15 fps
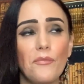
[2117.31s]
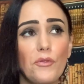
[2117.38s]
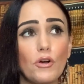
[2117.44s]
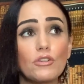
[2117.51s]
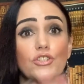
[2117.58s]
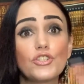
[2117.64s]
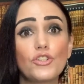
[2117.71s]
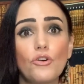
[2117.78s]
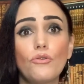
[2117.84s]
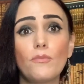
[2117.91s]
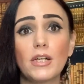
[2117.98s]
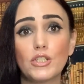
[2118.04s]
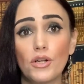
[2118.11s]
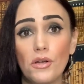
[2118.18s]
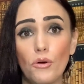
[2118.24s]
There's so
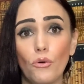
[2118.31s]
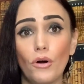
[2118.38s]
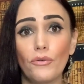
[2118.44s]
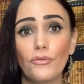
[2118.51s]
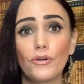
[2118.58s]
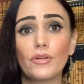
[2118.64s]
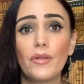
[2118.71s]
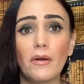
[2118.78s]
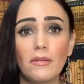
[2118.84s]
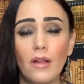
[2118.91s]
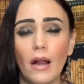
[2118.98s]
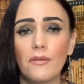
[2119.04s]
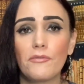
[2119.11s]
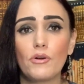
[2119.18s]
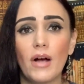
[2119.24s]
much I offer that a
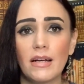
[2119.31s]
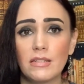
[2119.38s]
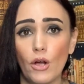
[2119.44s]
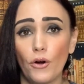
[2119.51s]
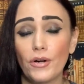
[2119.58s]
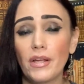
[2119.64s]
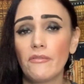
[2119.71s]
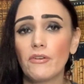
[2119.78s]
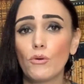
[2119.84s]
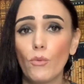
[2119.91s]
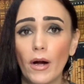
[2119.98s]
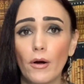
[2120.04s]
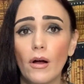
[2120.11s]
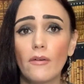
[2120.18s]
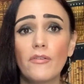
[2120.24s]
lot of you guys aren't even
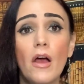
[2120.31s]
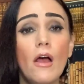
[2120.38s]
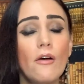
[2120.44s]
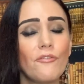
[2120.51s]
aware of.